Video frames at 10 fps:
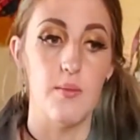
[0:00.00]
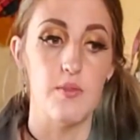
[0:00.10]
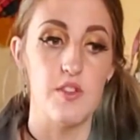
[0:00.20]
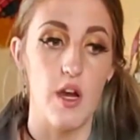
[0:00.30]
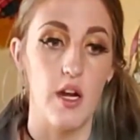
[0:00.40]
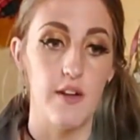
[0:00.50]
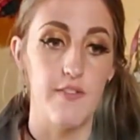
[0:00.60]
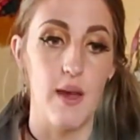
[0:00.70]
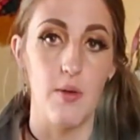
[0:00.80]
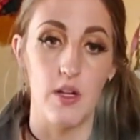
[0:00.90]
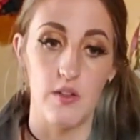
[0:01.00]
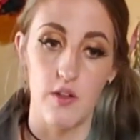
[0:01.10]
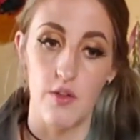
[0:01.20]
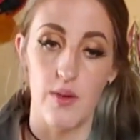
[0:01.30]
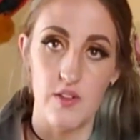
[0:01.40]
Sahara Fabrics,
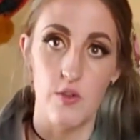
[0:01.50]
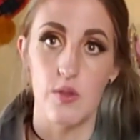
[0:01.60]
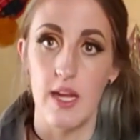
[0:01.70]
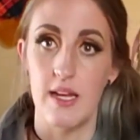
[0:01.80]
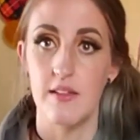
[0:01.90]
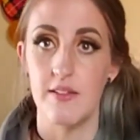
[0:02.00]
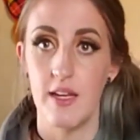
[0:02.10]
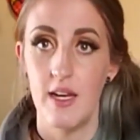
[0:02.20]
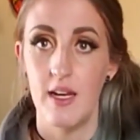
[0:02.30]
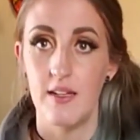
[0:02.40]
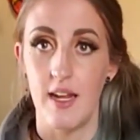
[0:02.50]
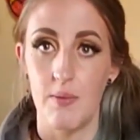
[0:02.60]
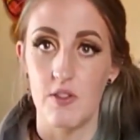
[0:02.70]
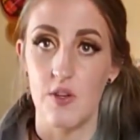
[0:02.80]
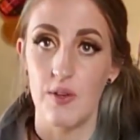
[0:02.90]
otherwise known as
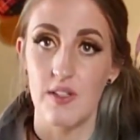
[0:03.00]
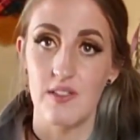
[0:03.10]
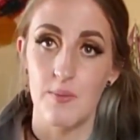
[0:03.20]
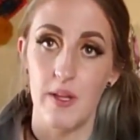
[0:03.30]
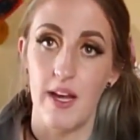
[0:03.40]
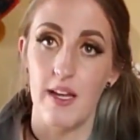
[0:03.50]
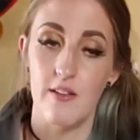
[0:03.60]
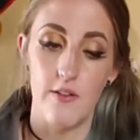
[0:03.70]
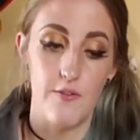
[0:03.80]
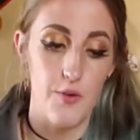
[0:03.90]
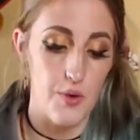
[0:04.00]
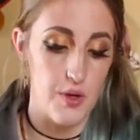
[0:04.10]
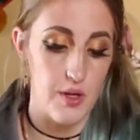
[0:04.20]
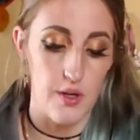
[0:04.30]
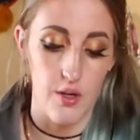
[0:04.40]
Diaper Sewing Supplies,
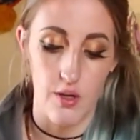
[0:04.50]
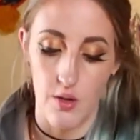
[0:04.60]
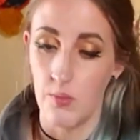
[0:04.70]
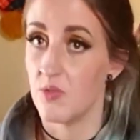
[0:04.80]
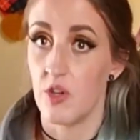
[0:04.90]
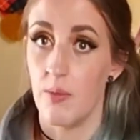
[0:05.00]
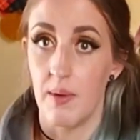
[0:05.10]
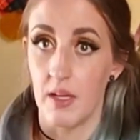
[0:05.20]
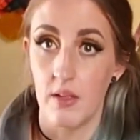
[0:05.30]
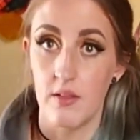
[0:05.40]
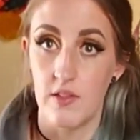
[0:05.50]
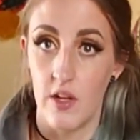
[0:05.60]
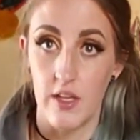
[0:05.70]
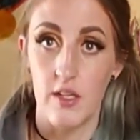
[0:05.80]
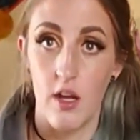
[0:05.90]
for almost all my
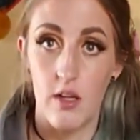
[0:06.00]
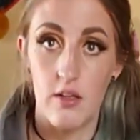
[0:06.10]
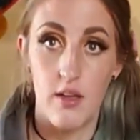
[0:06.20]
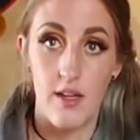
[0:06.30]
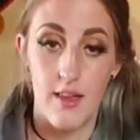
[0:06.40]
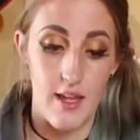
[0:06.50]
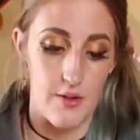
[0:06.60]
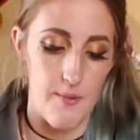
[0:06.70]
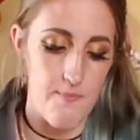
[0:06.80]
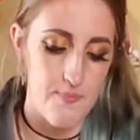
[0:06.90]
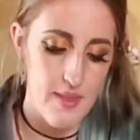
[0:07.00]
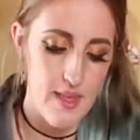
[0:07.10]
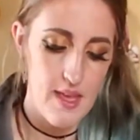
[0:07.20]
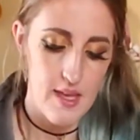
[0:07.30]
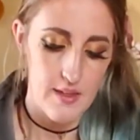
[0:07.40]
solid cotton lycra.
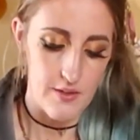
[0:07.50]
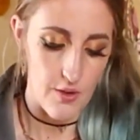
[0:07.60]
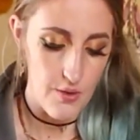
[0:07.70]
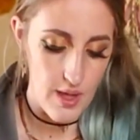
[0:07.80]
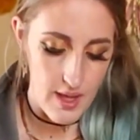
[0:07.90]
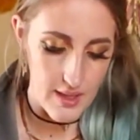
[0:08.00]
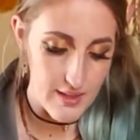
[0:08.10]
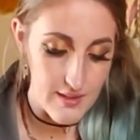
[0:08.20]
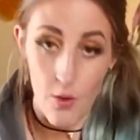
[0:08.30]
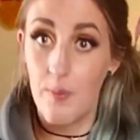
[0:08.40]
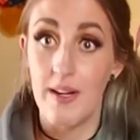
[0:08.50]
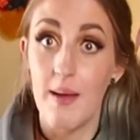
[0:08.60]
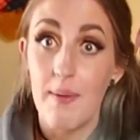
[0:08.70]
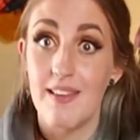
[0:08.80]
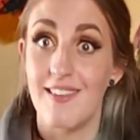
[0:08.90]
So let's open it
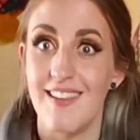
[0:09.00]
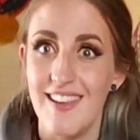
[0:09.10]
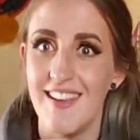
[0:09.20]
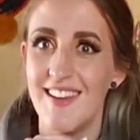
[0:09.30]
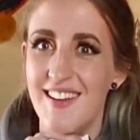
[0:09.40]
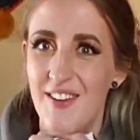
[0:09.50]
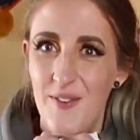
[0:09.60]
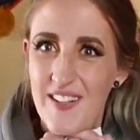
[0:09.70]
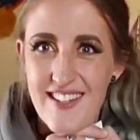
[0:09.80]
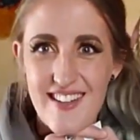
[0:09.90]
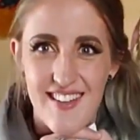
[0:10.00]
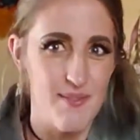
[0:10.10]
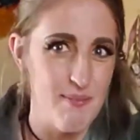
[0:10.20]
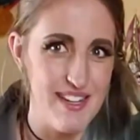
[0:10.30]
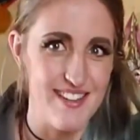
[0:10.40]
up and see what she
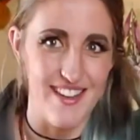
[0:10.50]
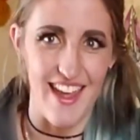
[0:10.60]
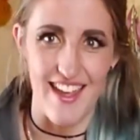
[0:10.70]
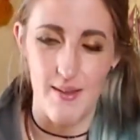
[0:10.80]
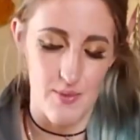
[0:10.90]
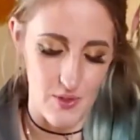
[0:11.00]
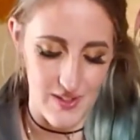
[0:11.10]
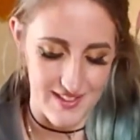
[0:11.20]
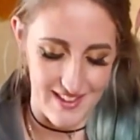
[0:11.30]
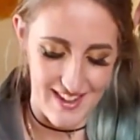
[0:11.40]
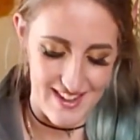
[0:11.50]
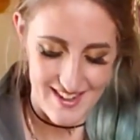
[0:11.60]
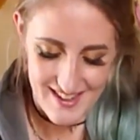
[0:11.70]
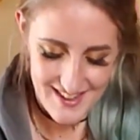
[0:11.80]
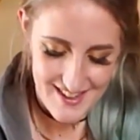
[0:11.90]
sent me today. I'm so excited.
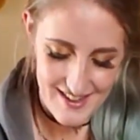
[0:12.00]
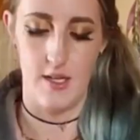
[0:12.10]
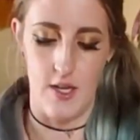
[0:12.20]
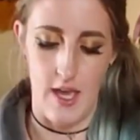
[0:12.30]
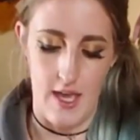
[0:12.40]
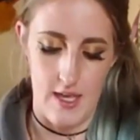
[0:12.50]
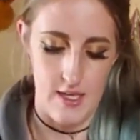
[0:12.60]
Okay.